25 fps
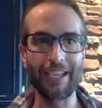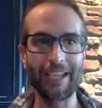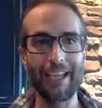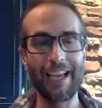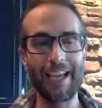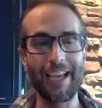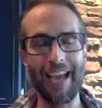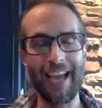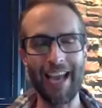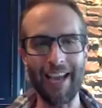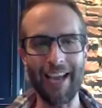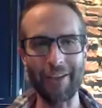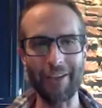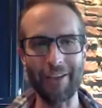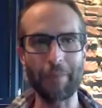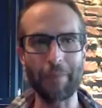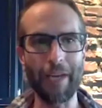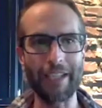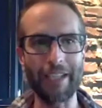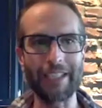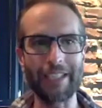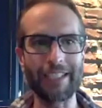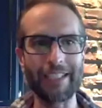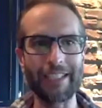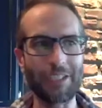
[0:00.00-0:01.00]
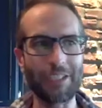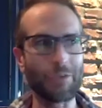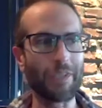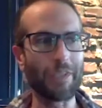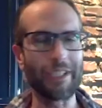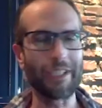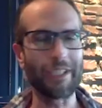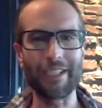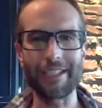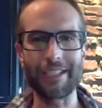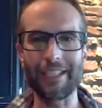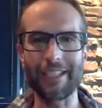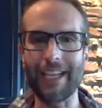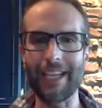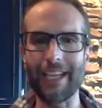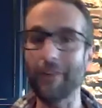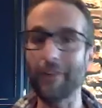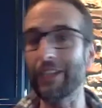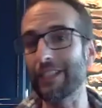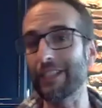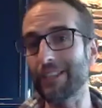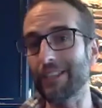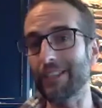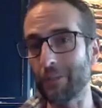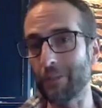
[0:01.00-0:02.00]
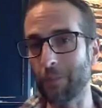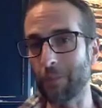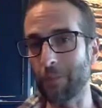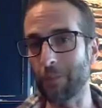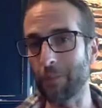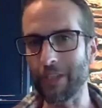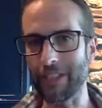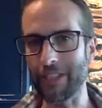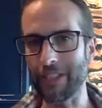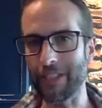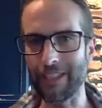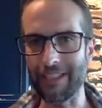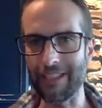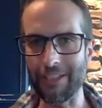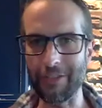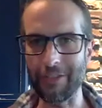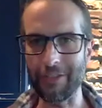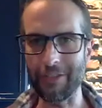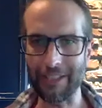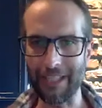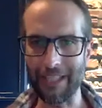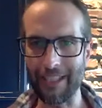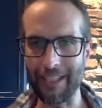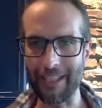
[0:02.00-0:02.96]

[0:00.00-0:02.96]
how the body does what it does and how we can support it in doing that.